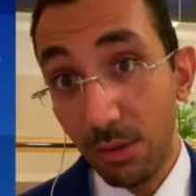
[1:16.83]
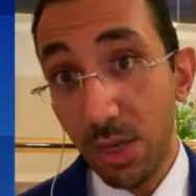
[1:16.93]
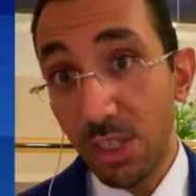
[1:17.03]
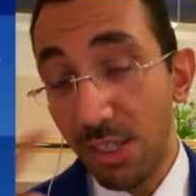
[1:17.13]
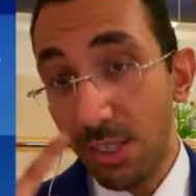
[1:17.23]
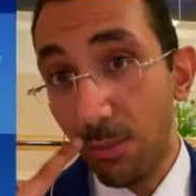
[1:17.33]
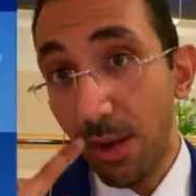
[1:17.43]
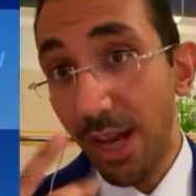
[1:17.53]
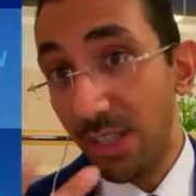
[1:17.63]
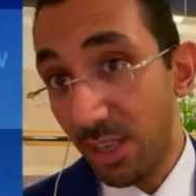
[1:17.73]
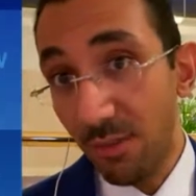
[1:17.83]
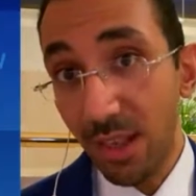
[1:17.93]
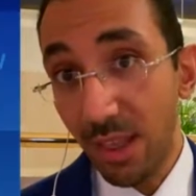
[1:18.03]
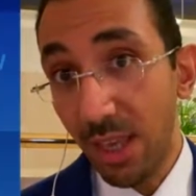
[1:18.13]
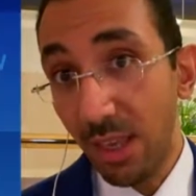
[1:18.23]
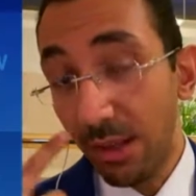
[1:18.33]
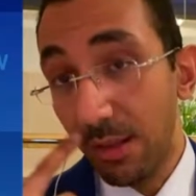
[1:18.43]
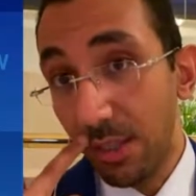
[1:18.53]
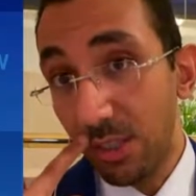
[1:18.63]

Russian supplies, given the